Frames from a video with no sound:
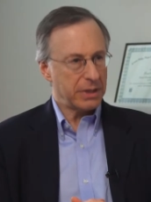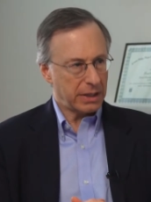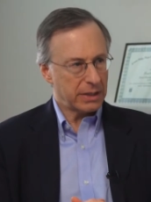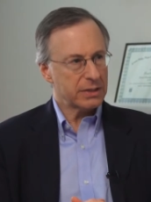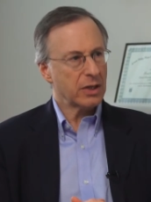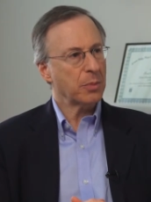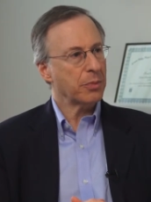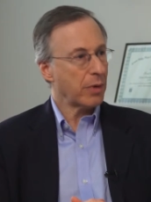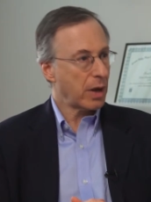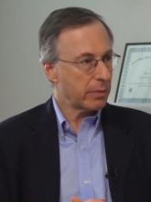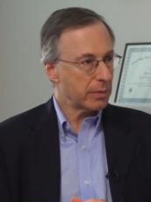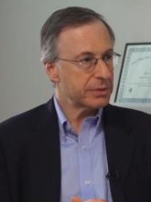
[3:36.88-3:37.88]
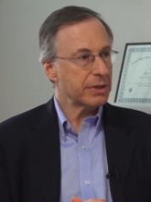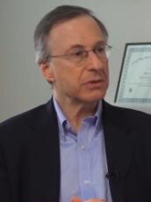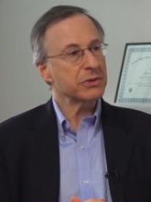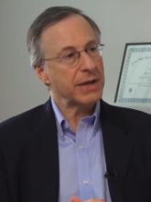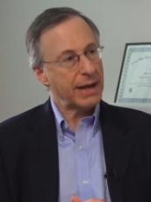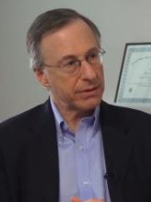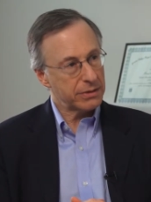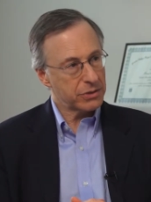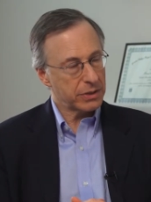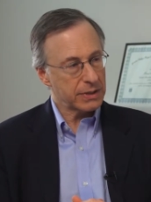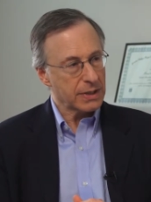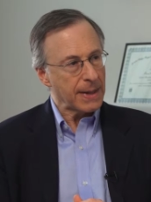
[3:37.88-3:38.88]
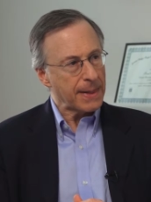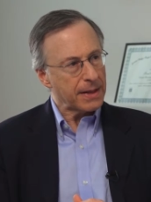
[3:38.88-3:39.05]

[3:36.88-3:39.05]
needs, their problems, their challenges,